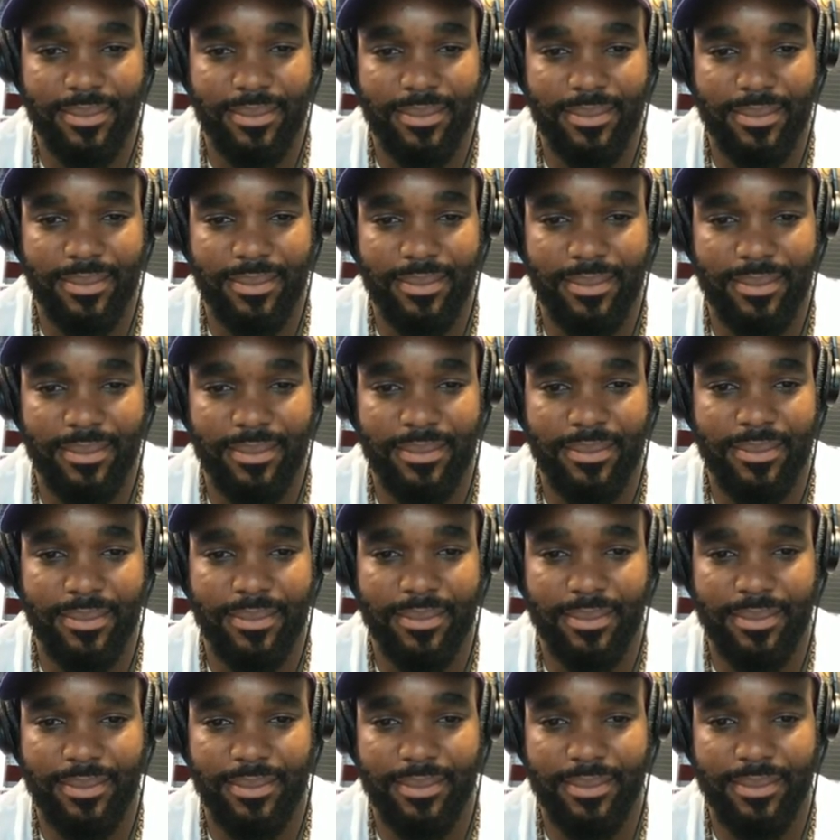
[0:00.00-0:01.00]

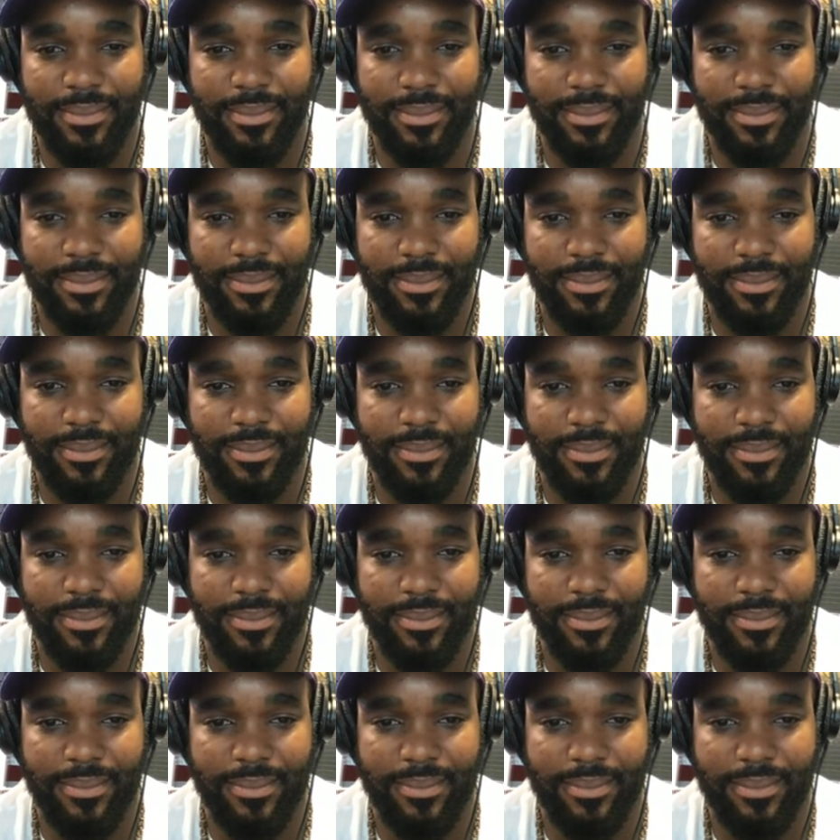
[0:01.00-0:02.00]

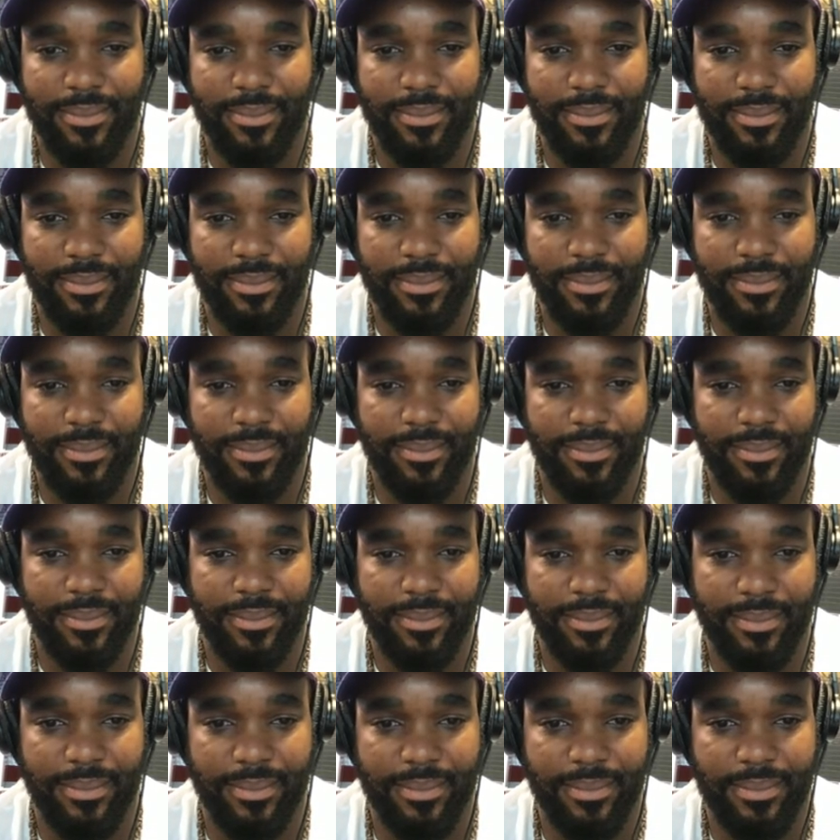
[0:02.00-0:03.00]

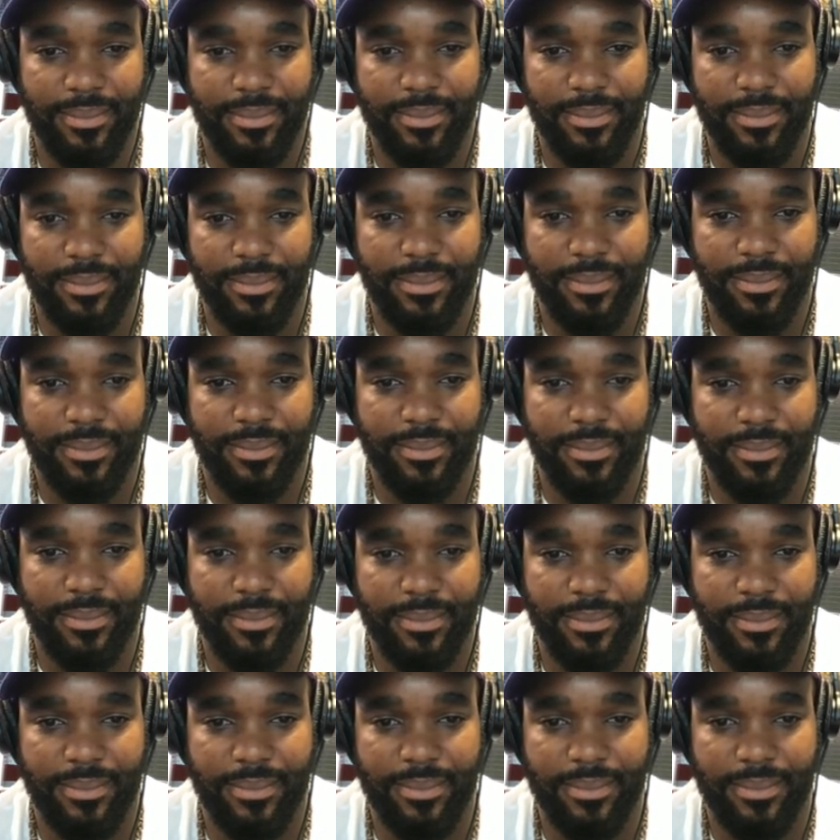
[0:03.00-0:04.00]

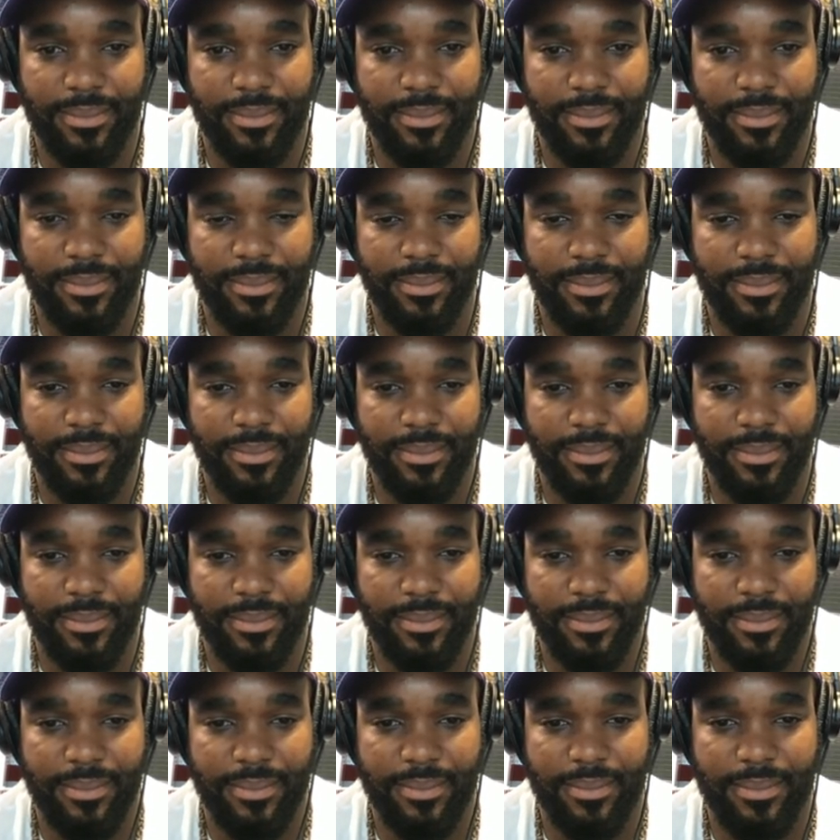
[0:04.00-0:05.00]

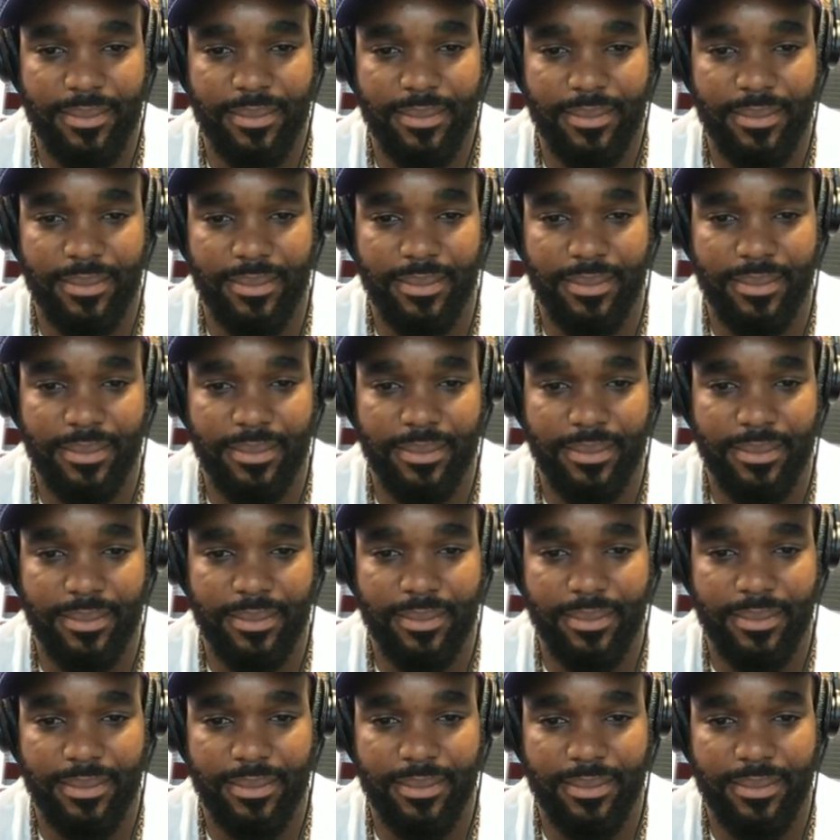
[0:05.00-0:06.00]

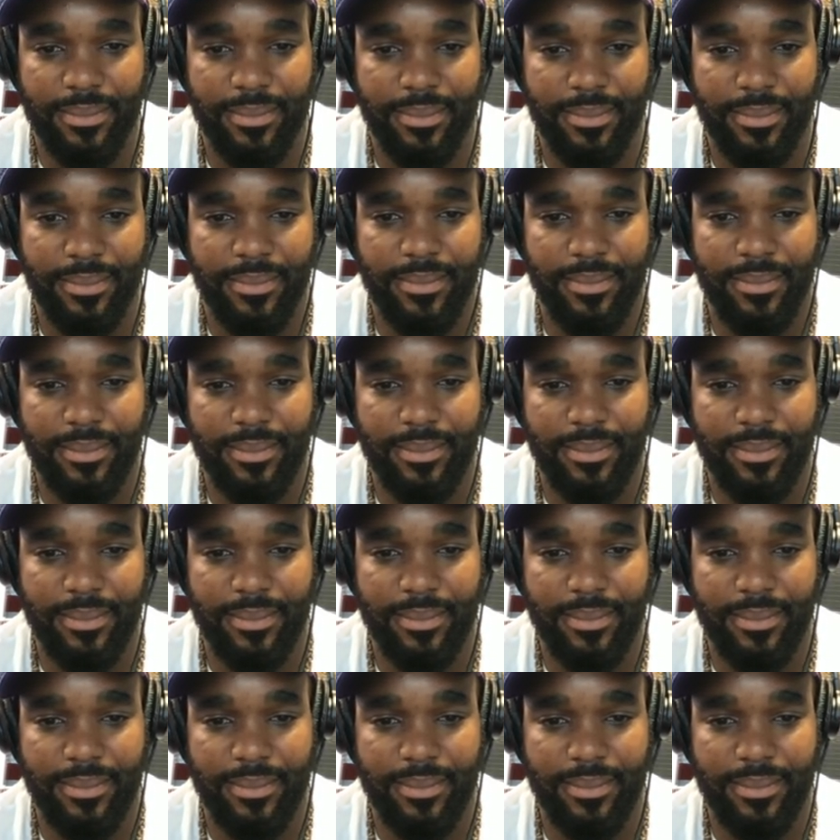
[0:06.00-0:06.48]
(not speaking)